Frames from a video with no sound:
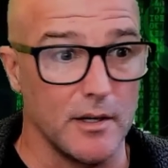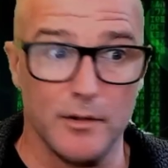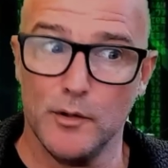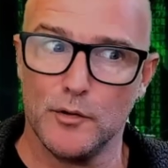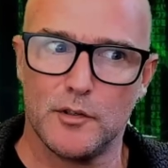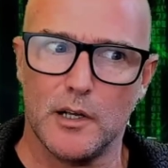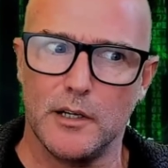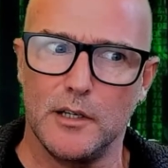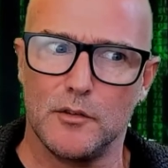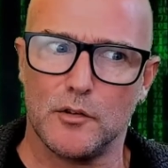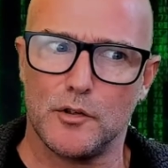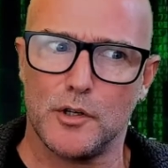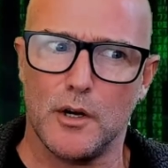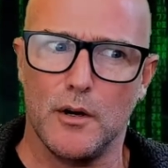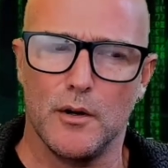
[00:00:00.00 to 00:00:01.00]
New
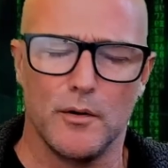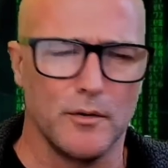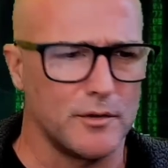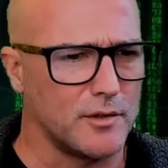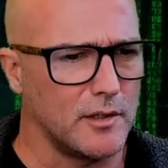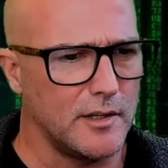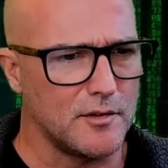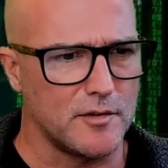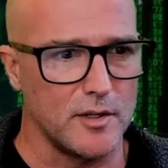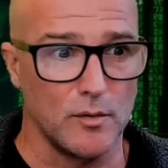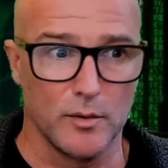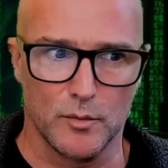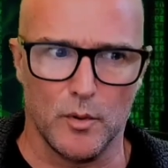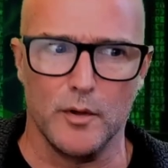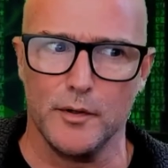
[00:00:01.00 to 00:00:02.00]
studies show. So let's
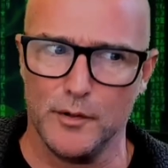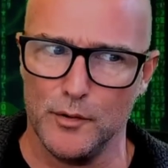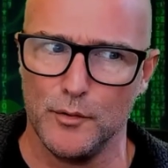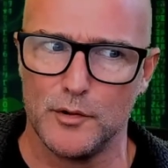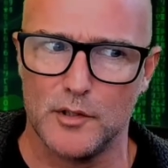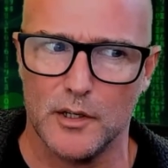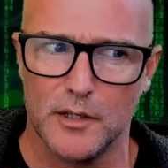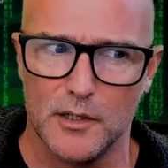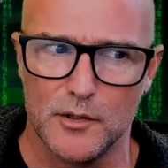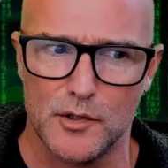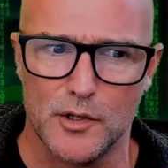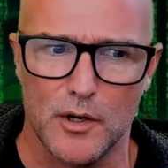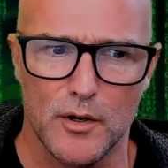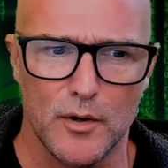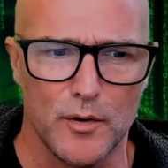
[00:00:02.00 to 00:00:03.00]
deal with what new studies
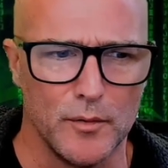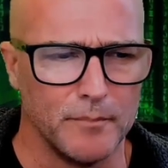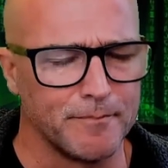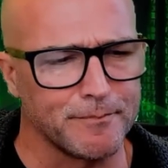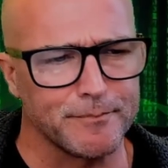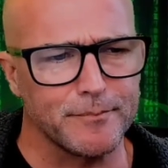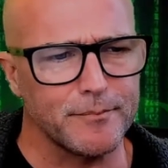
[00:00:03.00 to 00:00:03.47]
show